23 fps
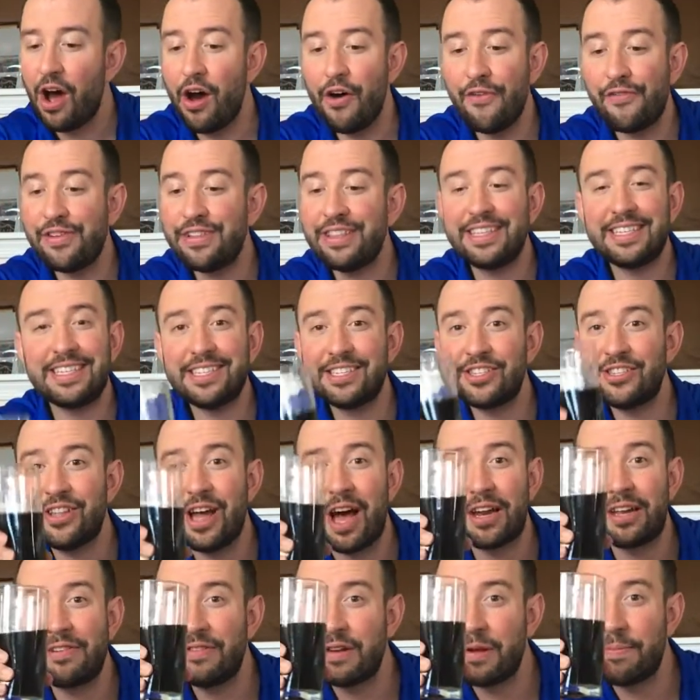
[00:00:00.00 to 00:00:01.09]
of, this is
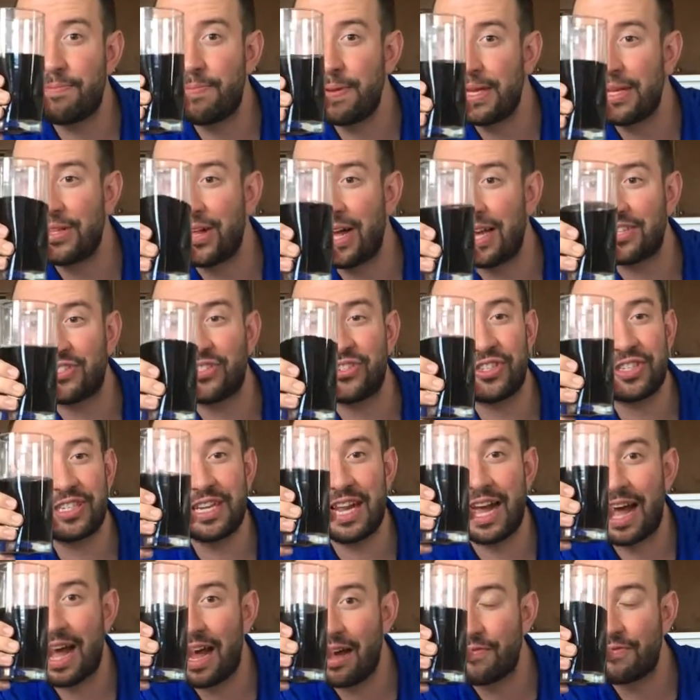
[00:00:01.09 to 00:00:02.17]
not even a big glass, just
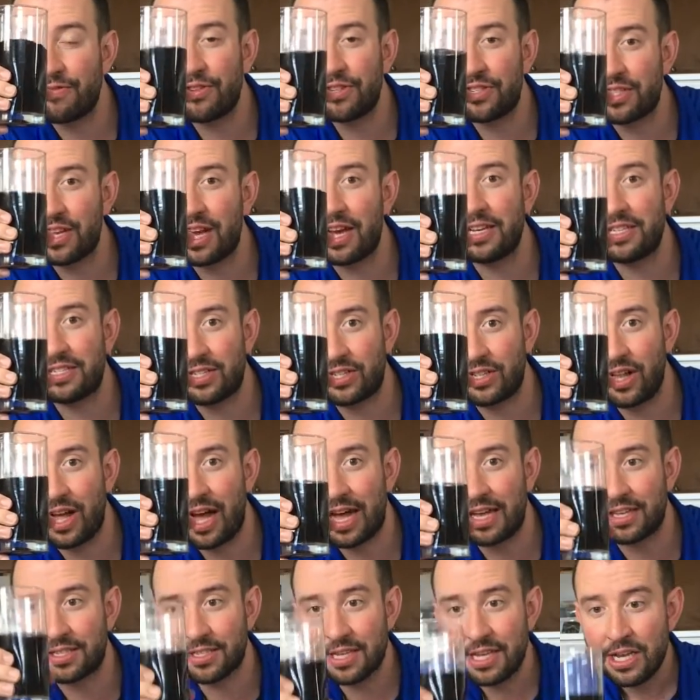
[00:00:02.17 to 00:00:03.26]
an average size
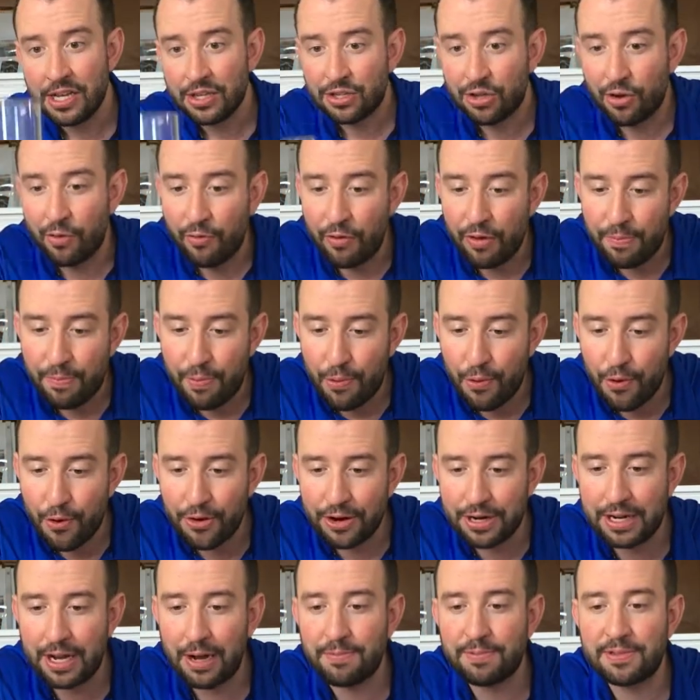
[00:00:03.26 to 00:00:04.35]
glass. So if we
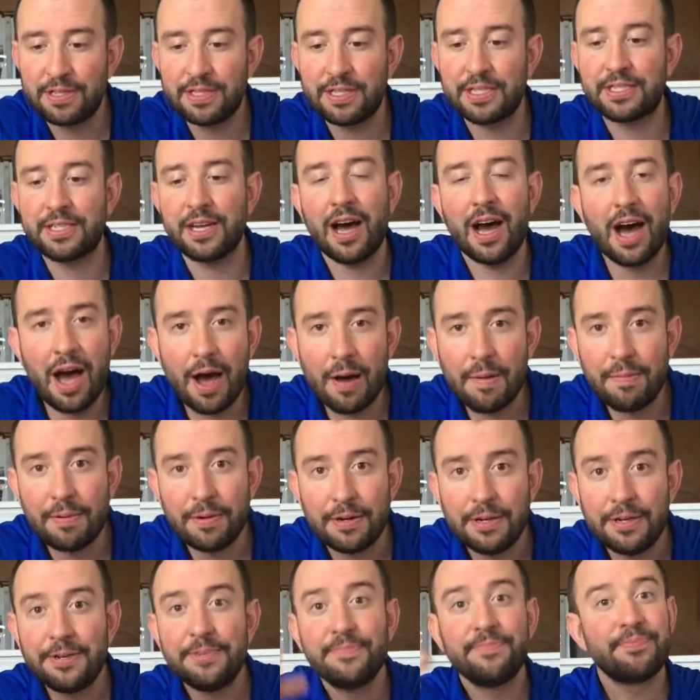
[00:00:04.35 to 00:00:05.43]
pour it up to the top,
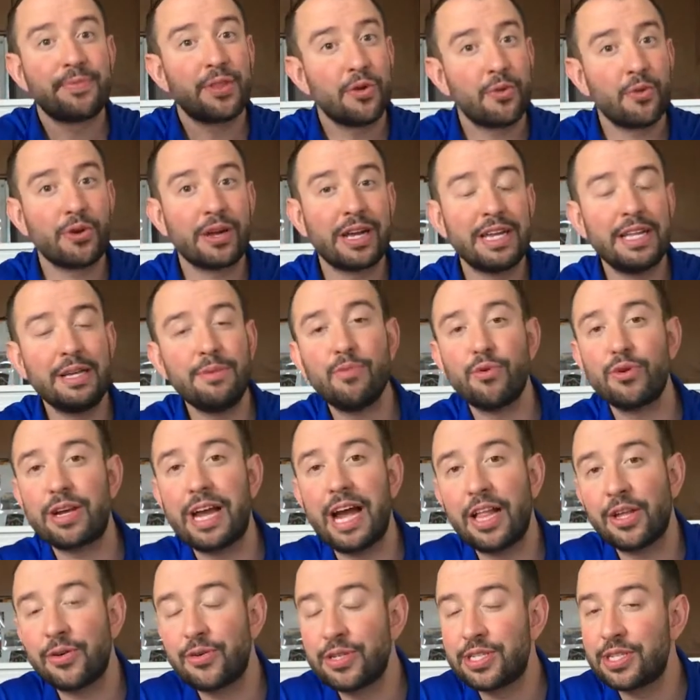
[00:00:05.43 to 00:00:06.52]
we're getting more
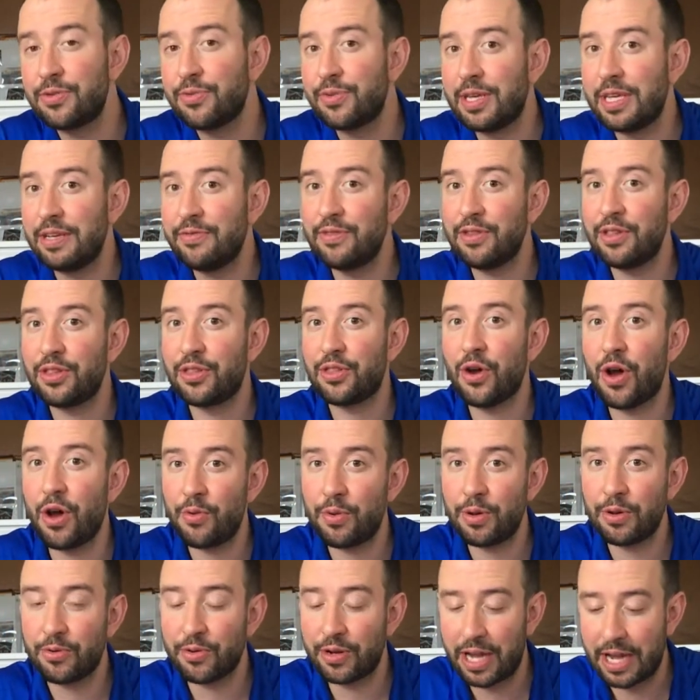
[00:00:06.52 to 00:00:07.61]
calories than we even thought
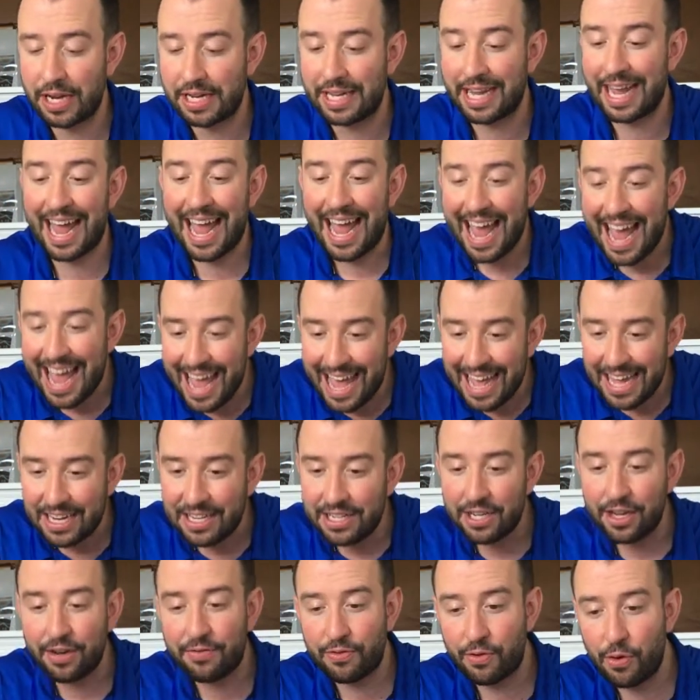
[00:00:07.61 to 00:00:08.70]
we were getting.
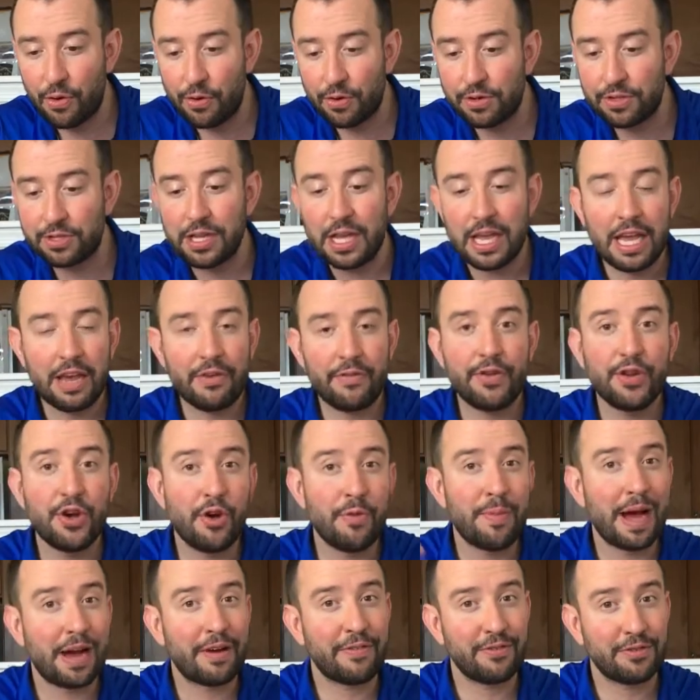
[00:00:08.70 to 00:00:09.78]
And of course, if you
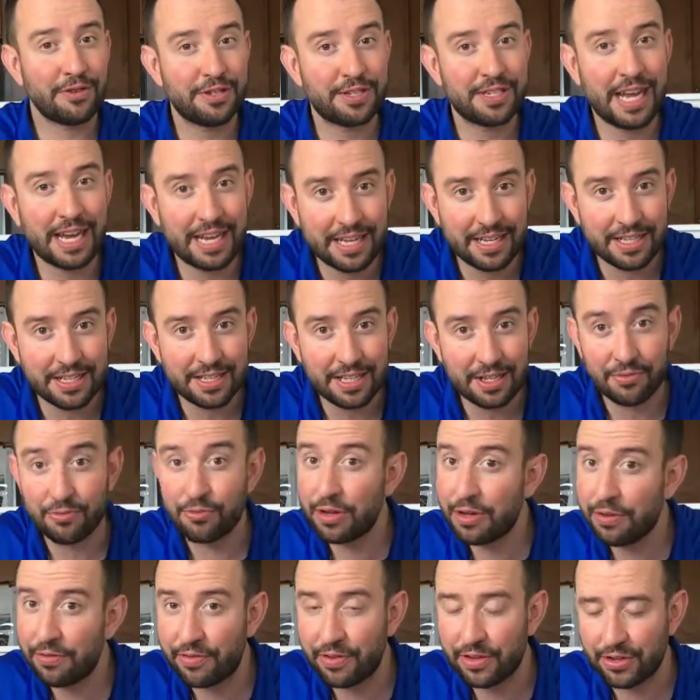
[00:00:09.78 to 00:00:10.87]
go back for seconds and
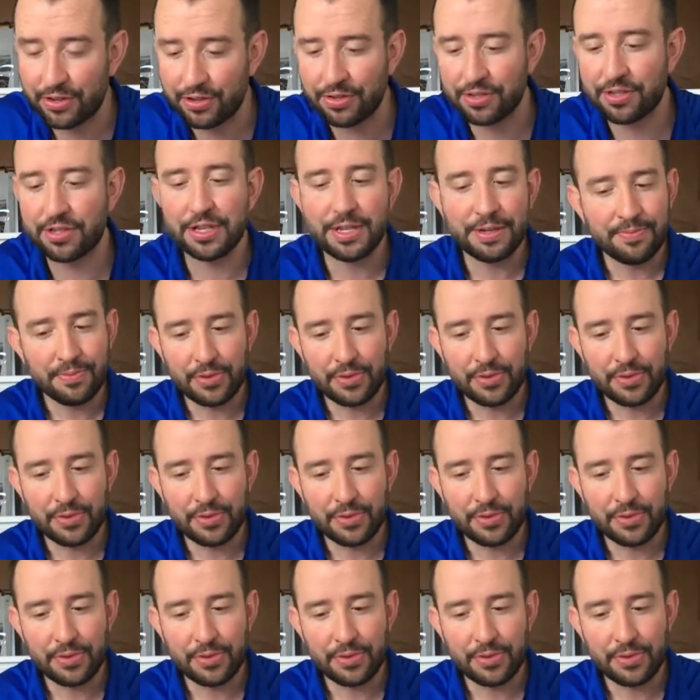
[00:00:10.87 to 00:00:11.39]
refills,